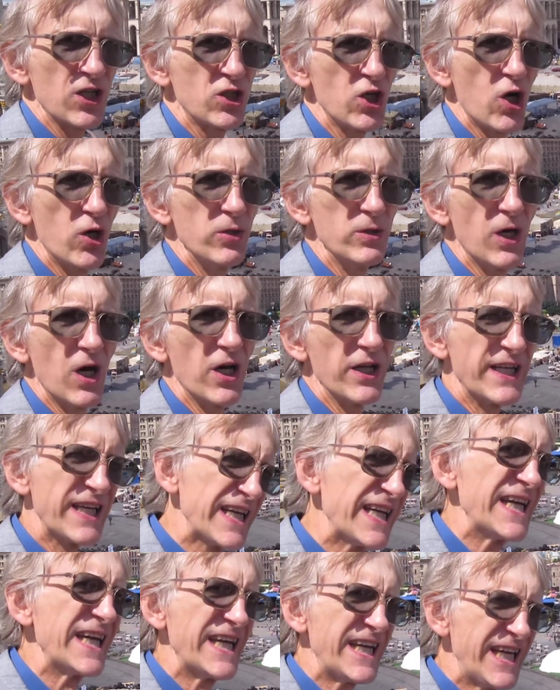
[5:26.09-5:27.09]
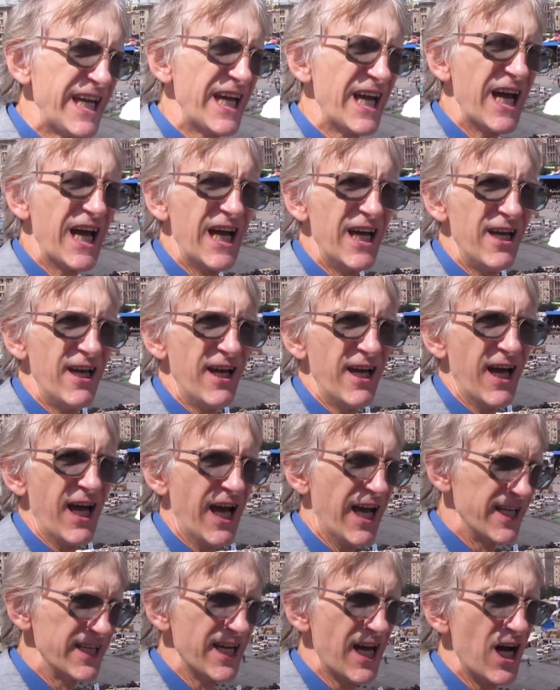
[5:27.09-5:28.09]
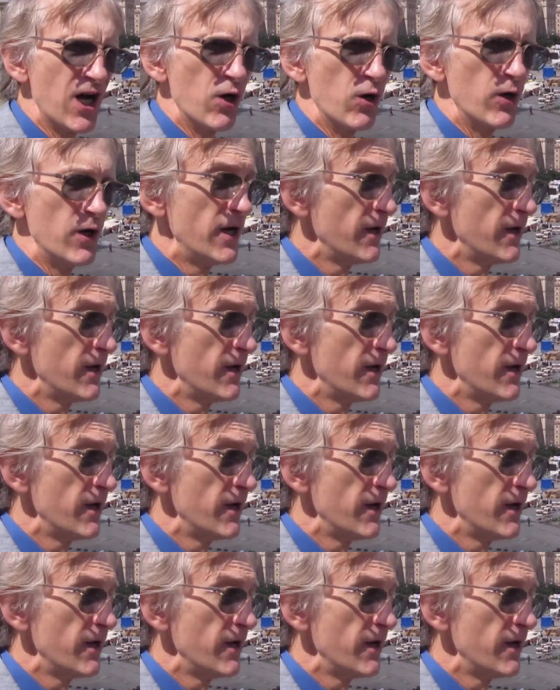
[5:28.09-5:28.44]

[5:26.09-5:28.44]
going on here and now.